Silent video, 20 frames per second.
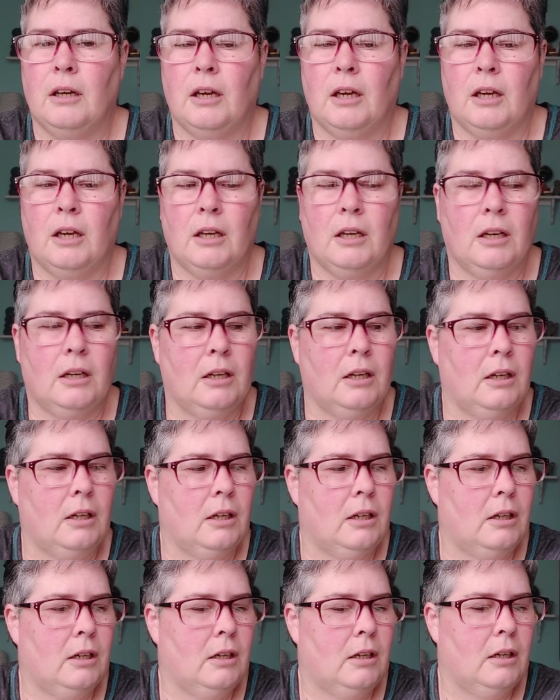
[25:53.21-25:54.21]
And
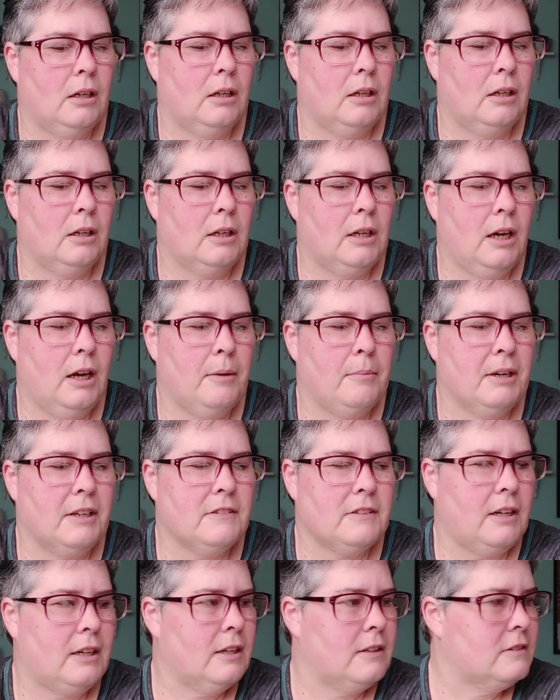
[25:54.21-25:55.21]
uh, yeah, I'm
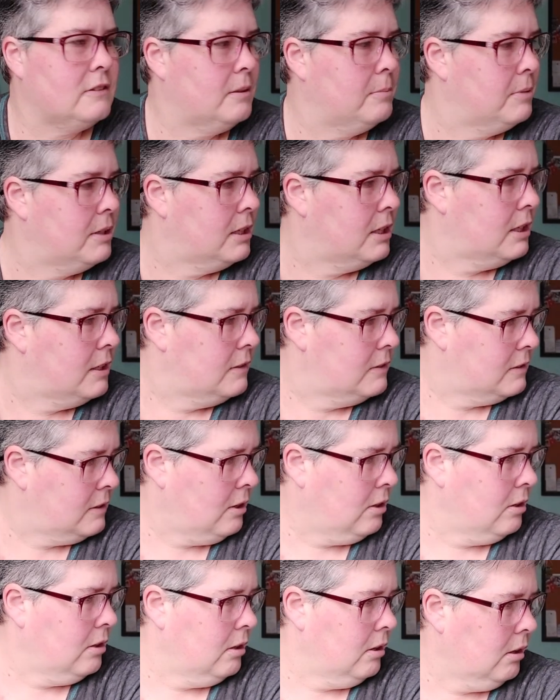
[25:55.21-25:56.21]
excited. Some of these
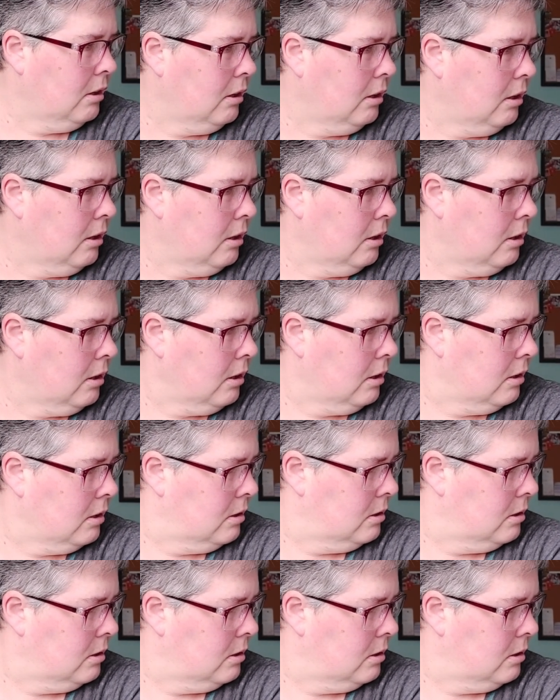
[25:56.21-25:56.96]
are,